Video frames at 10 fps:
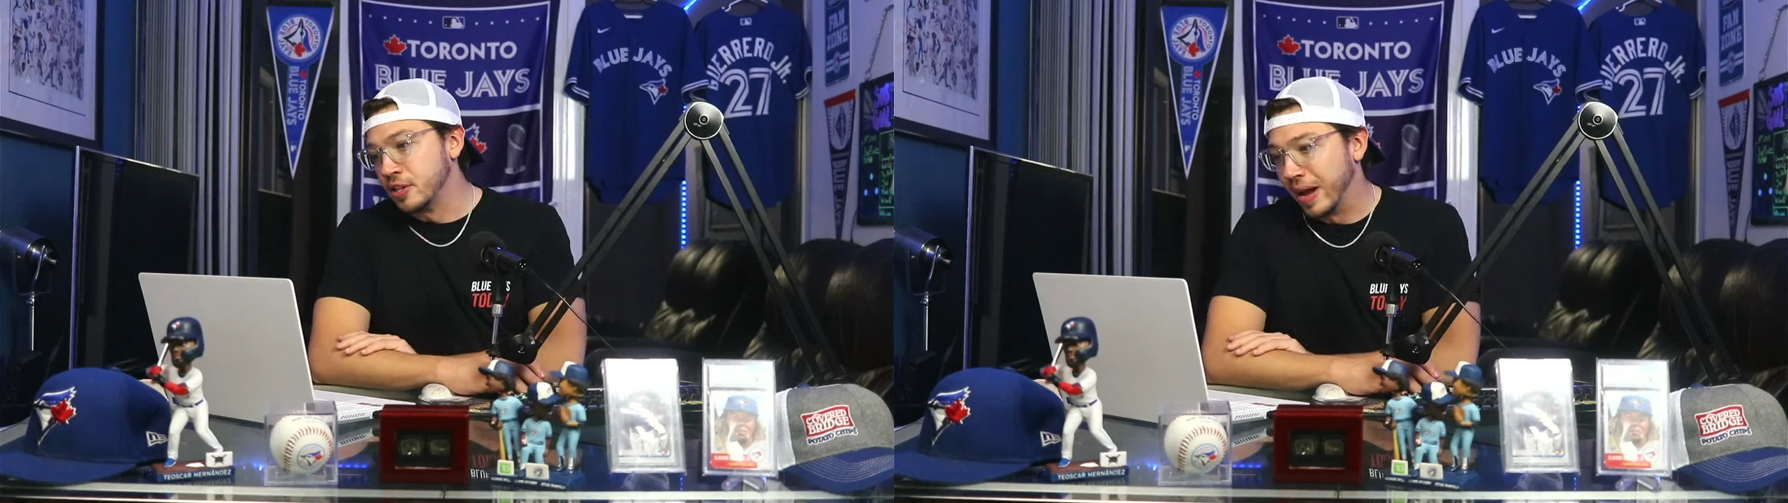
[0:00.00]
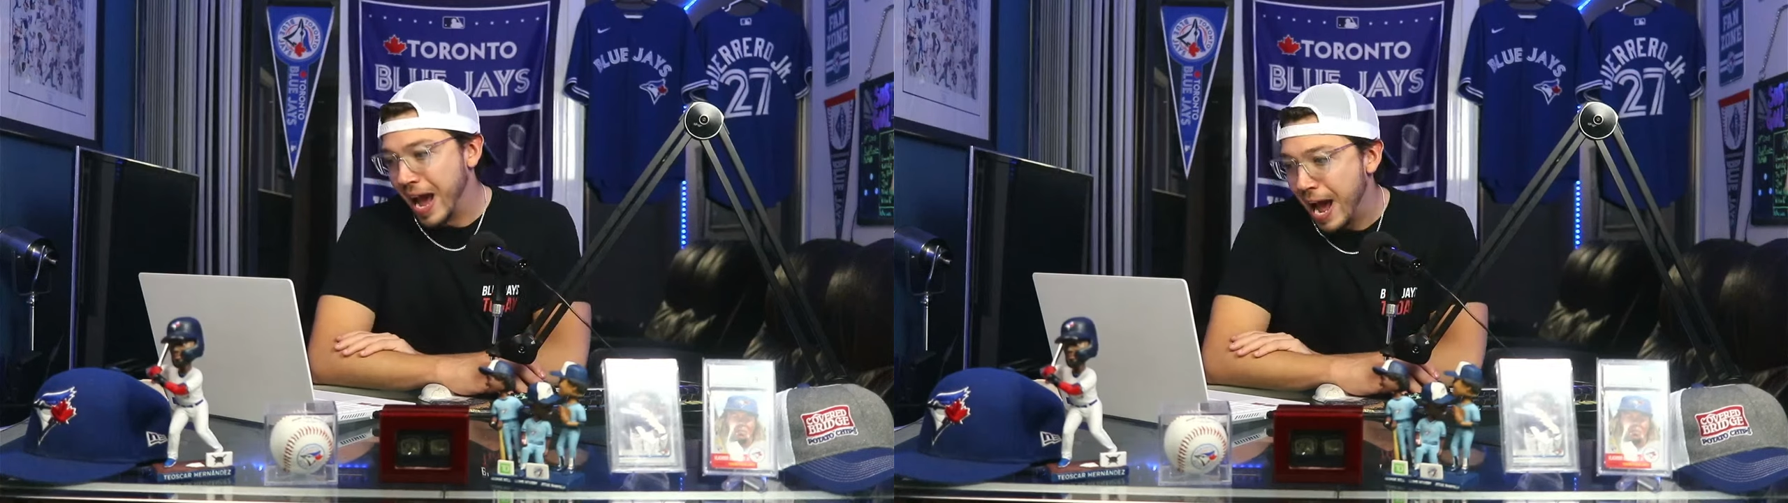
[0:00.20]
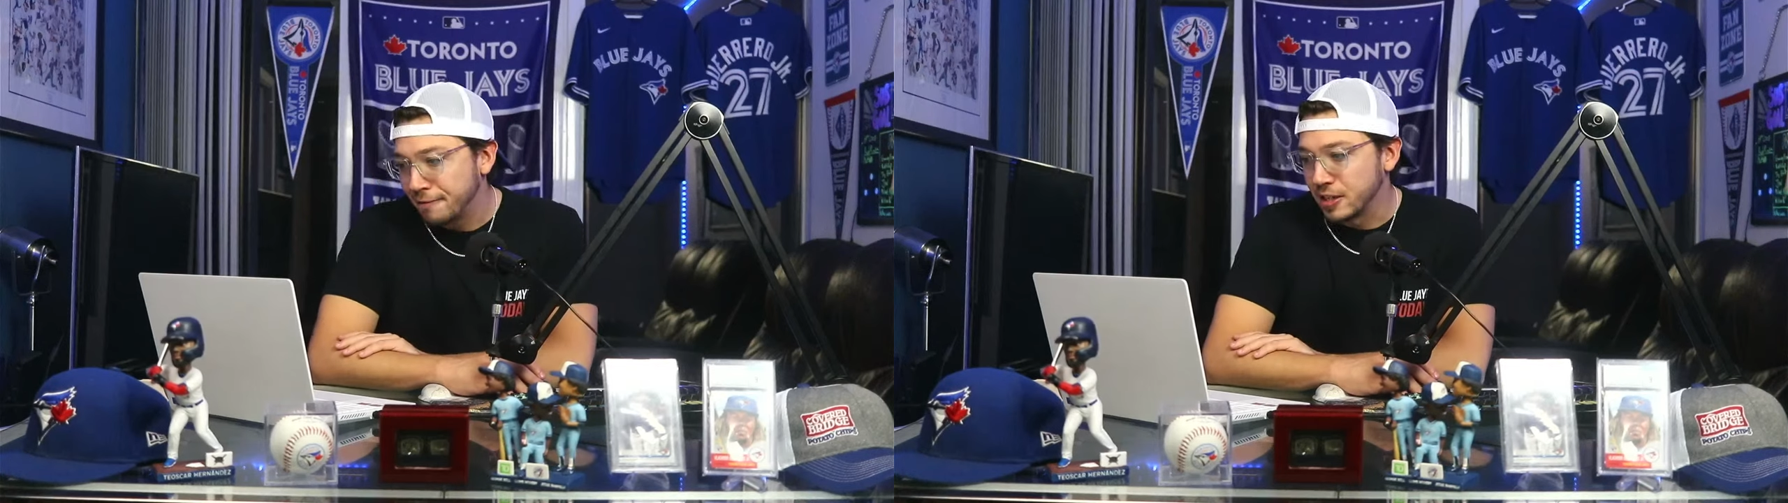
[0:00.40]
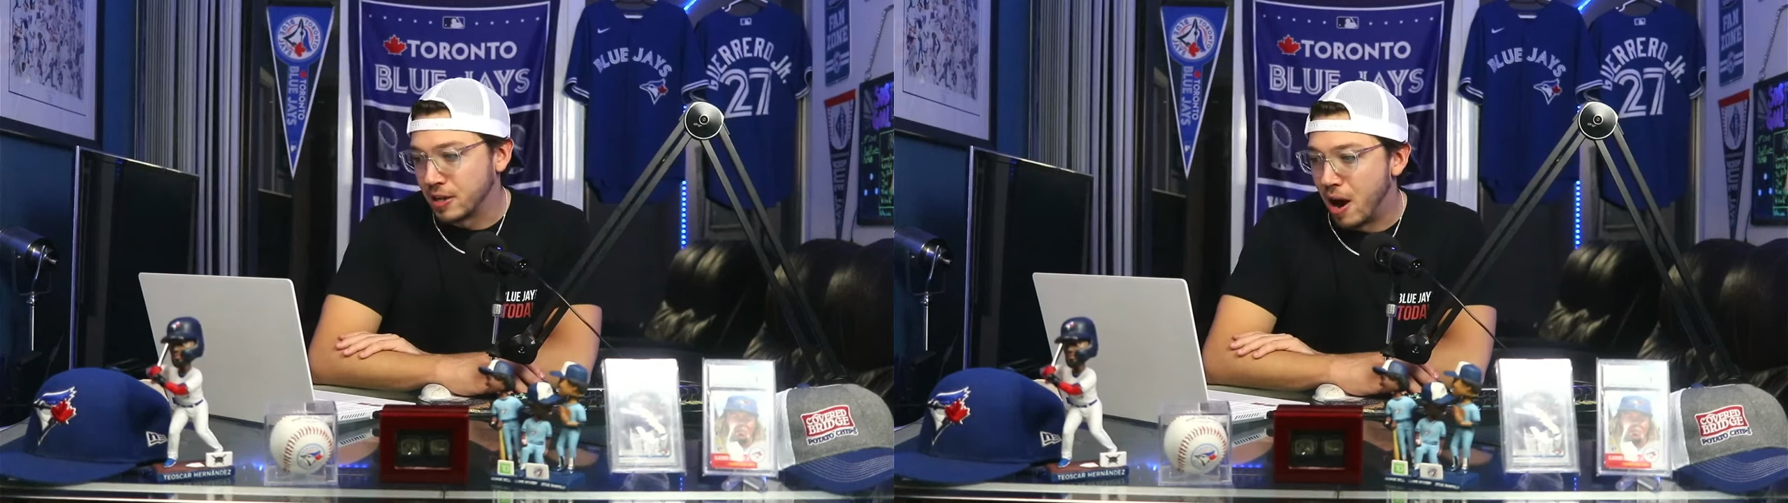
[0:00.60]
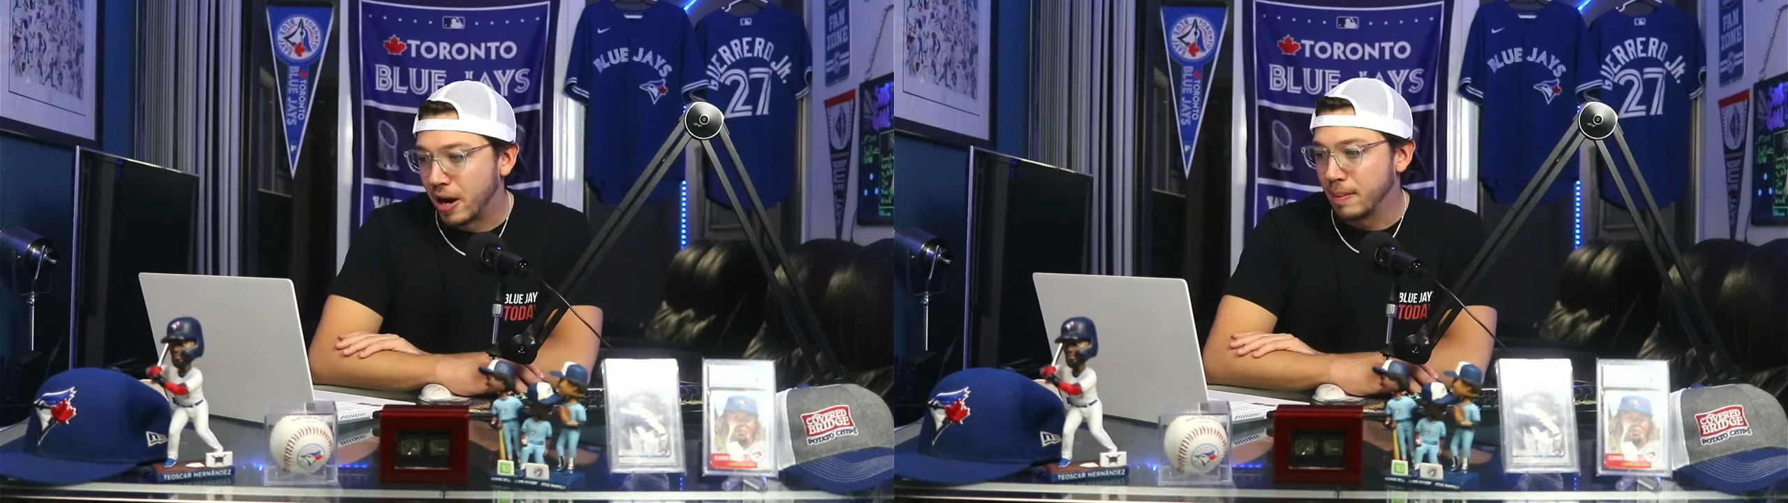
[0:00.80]
So I have to
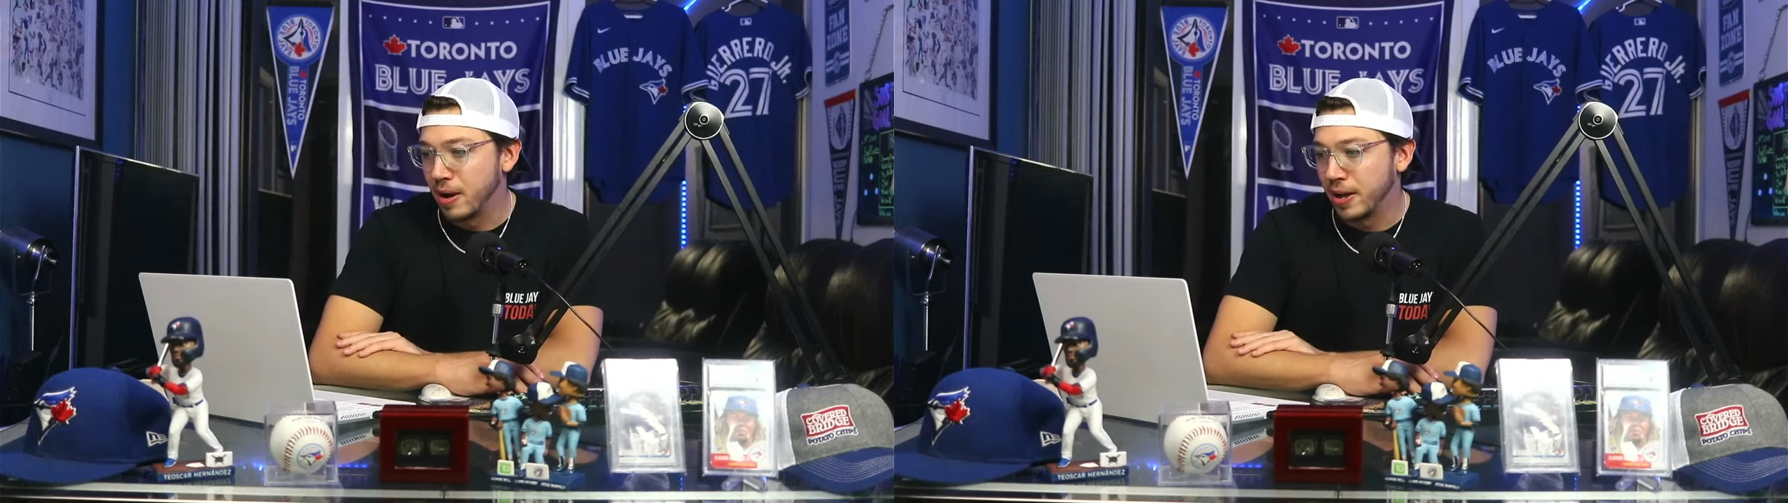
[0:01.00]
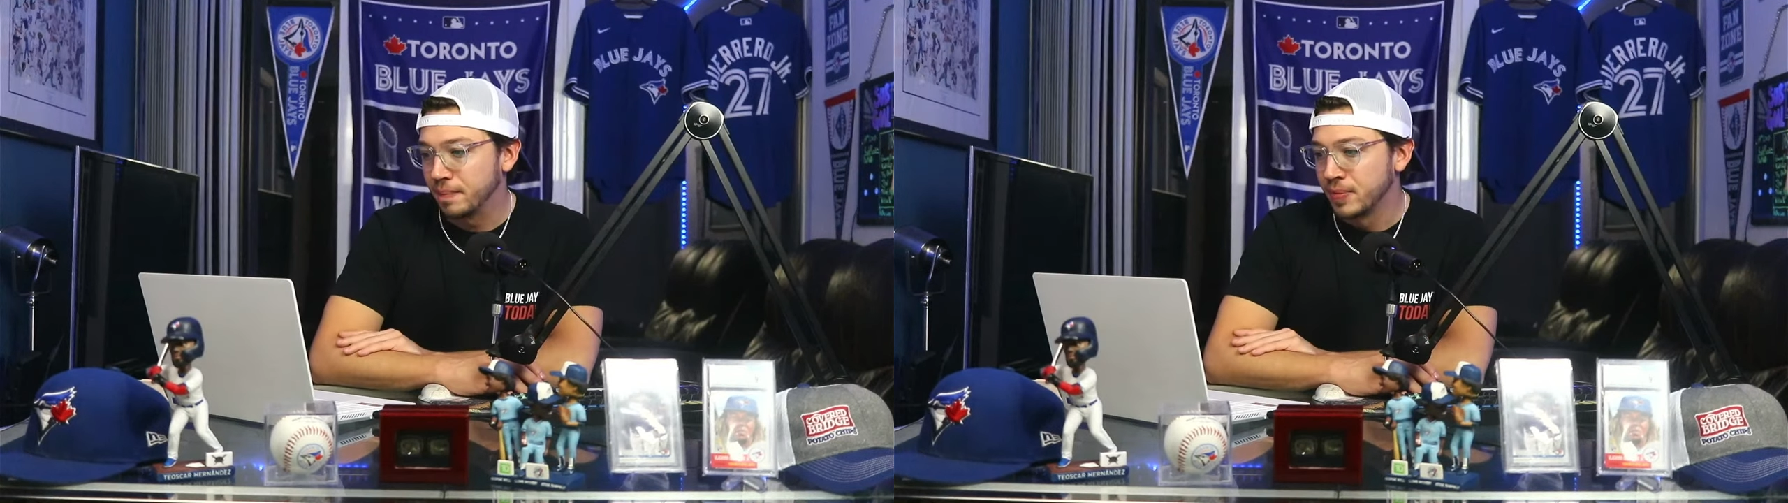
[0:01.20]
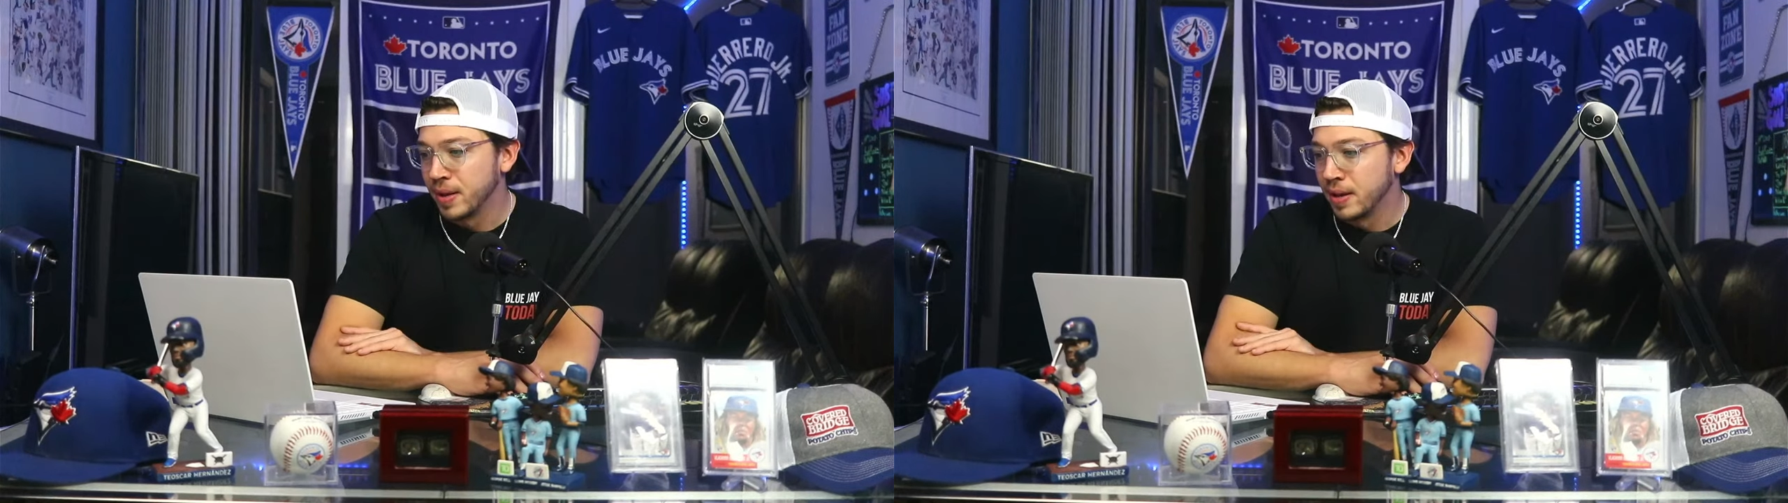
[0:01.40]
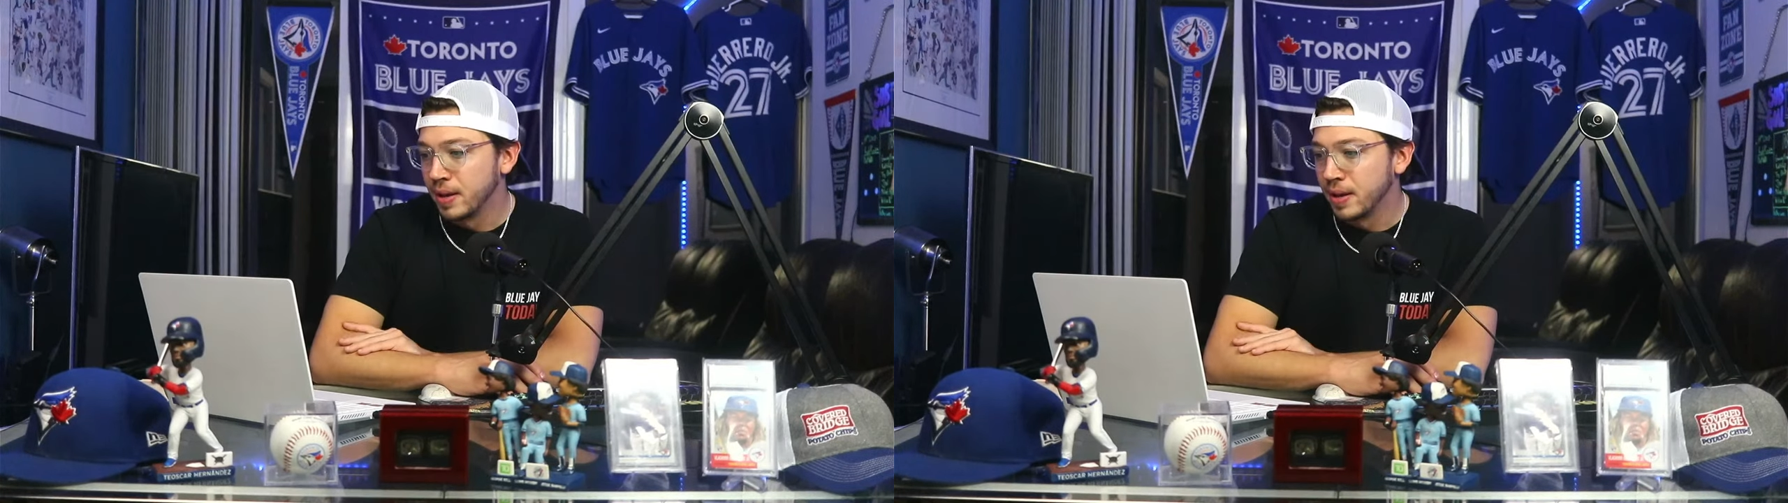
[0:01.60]
talk about it.